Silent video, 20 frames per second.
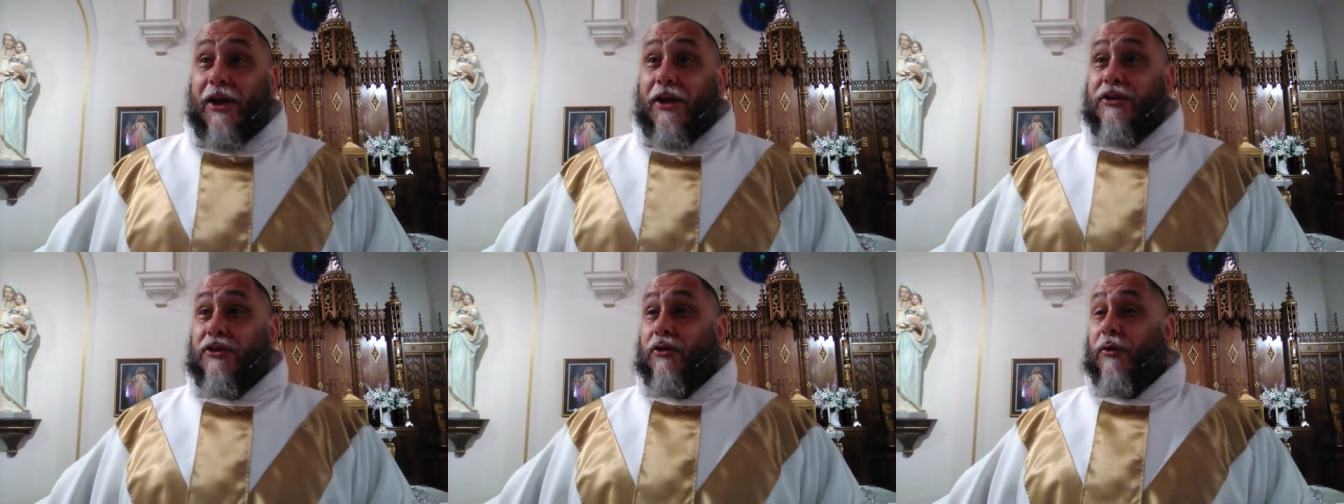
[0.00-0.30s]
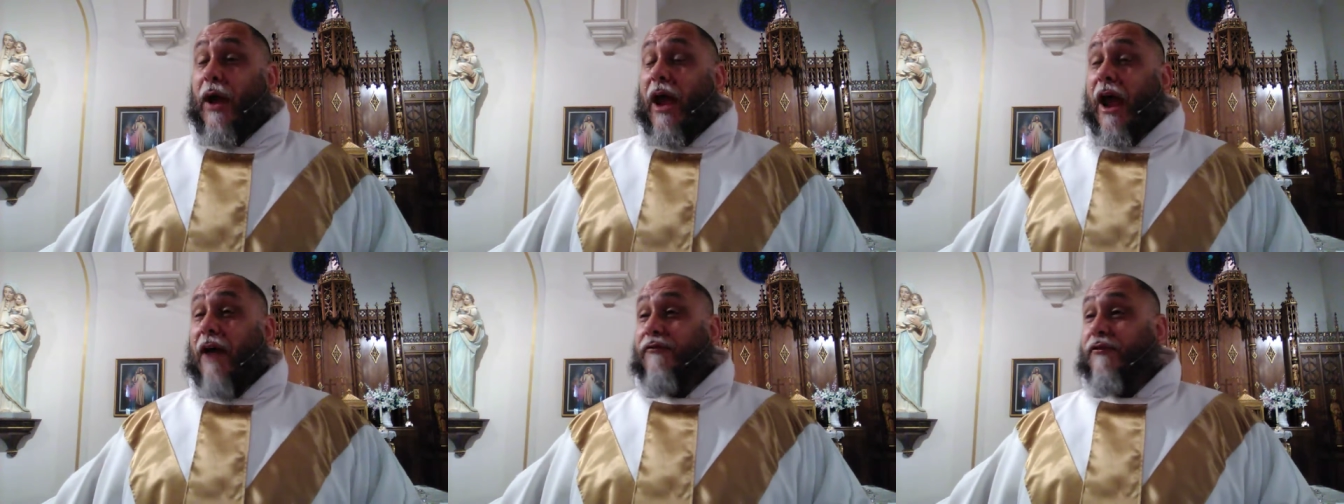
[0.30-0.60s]

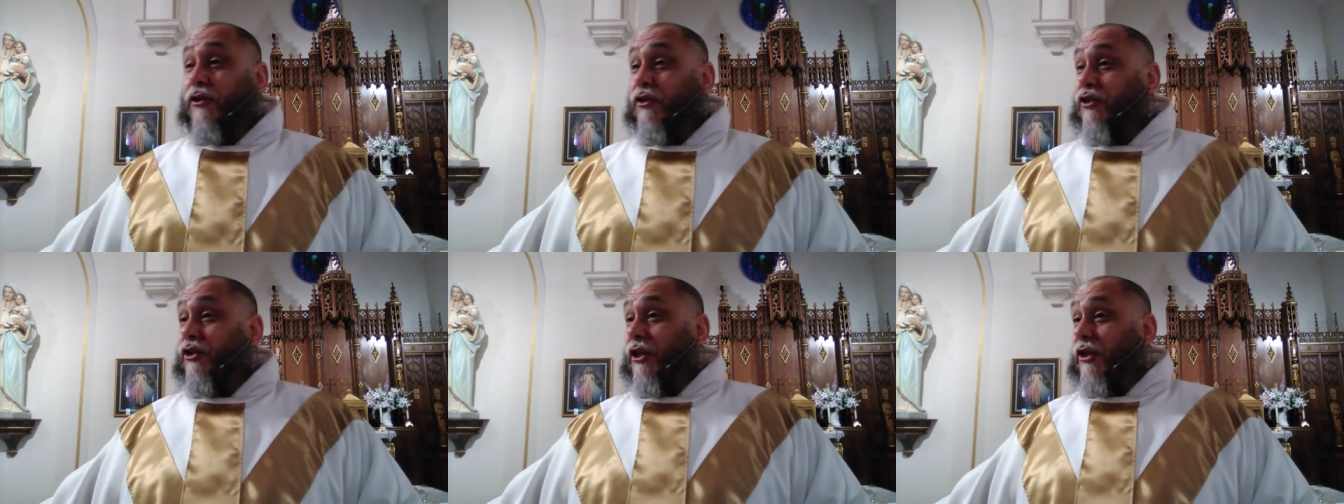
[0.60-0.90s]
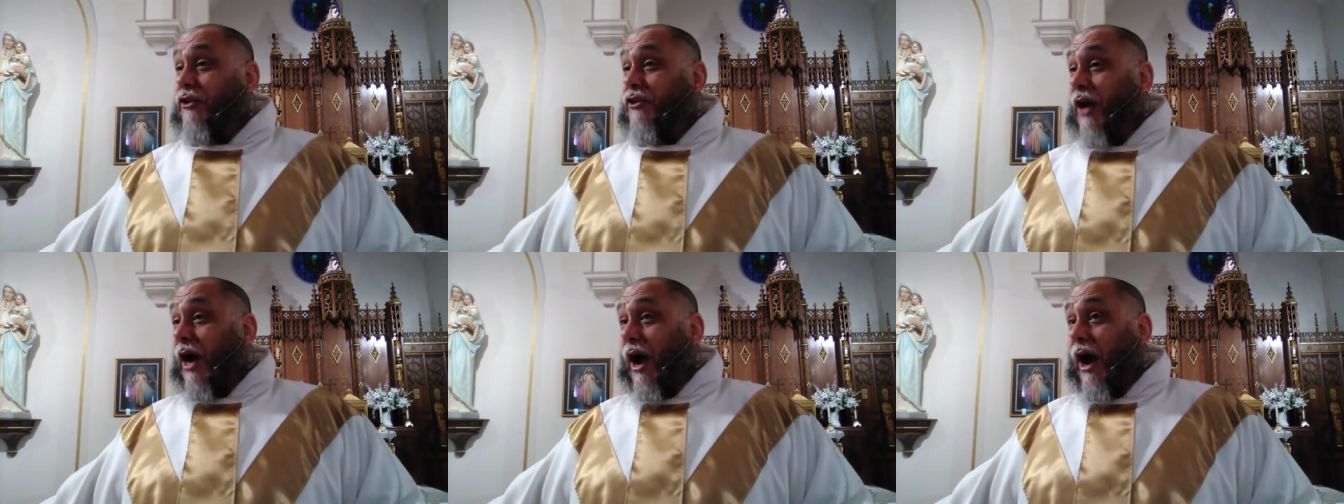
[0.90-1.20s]
So after
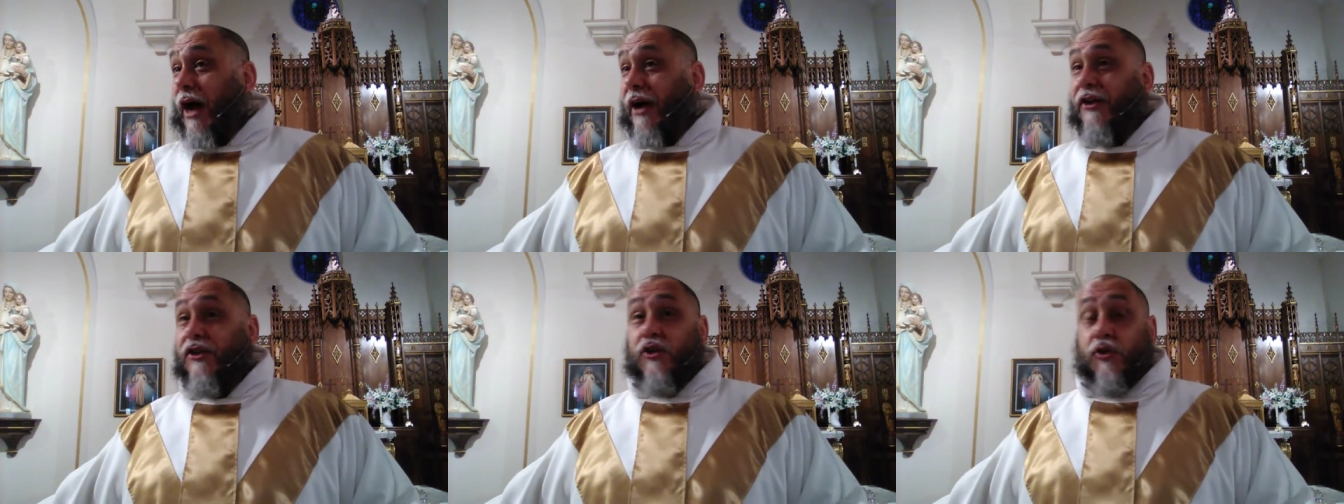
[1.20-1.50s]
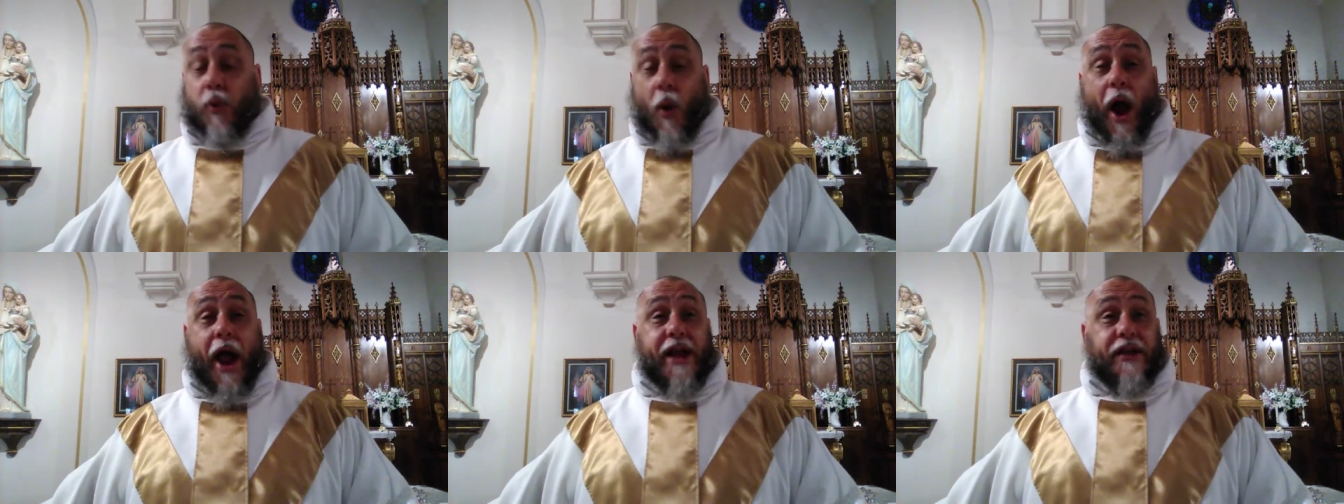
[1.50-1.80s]
she died,
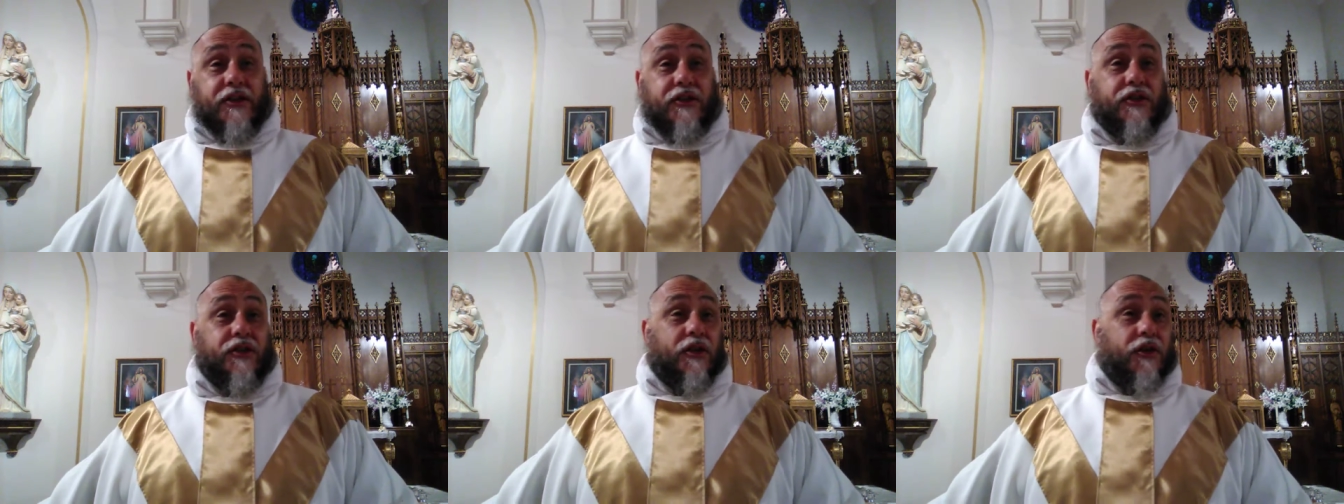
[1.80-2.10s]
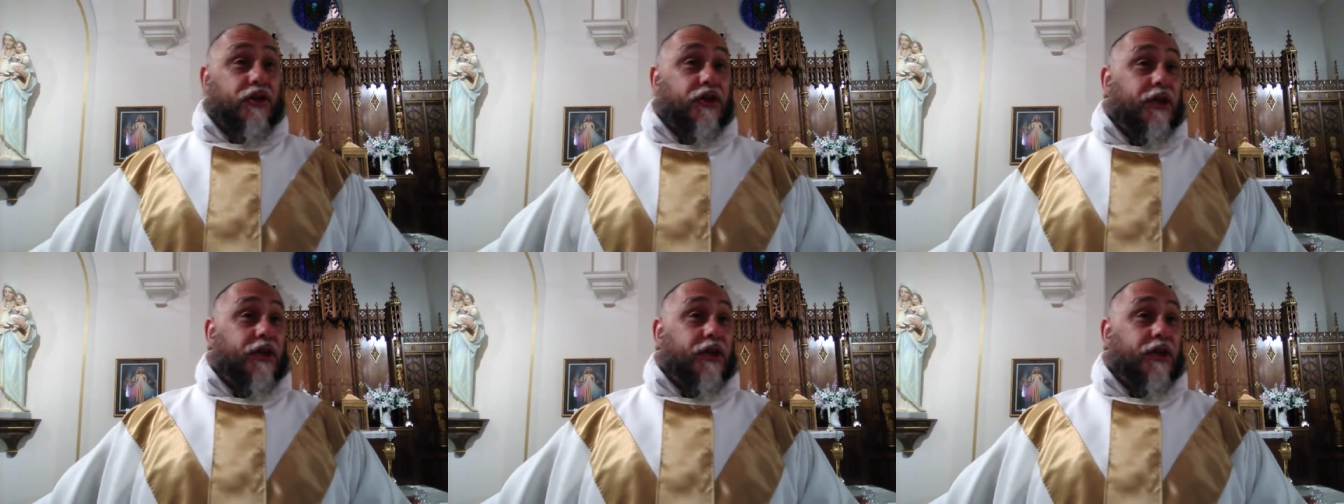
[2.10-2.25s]
twice